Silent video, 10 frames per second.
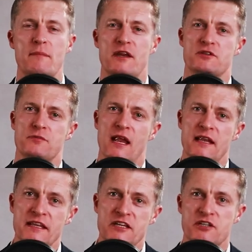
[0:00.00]
management
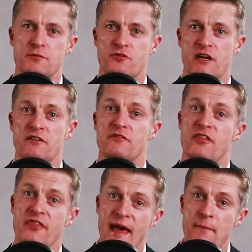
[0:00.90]
and leadership training for
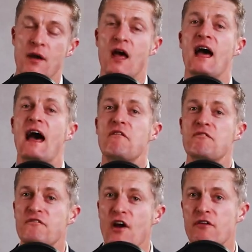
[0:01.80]
them
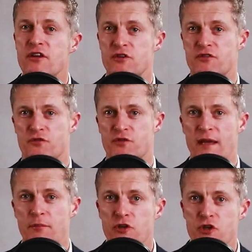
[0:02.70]
and very useful to
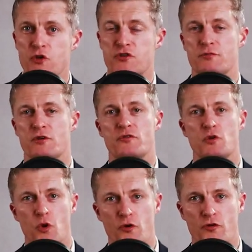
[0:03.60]
enable you to move
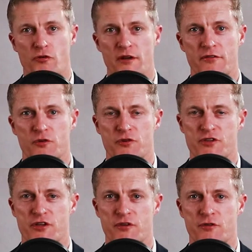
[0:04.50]
your career forward
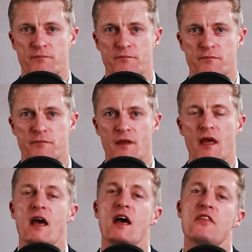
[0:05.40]
too.
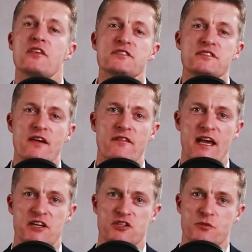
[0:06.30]
The seven
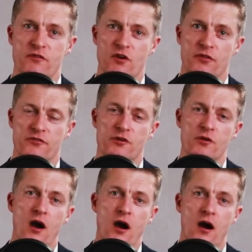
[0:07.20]
actions we've gone through
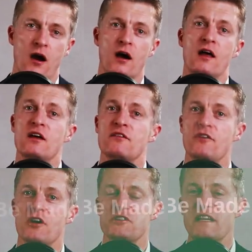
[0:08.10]
are
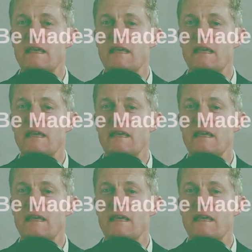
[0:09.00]
firstly,